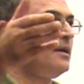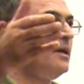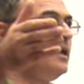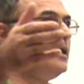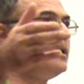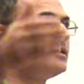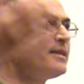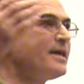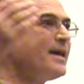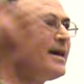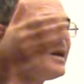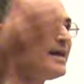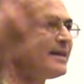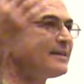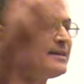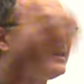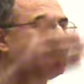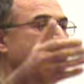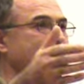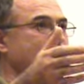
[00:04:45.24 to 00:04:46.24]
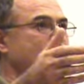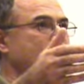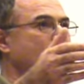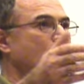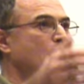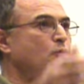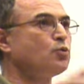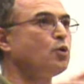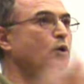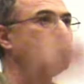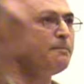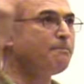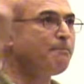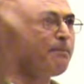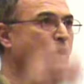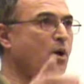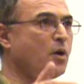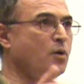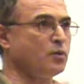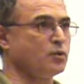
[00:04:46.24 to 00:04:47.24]
in their attempt to
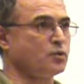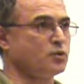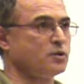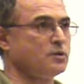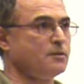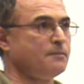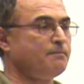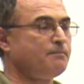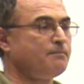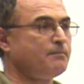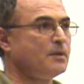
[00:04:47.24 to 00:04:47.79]
impose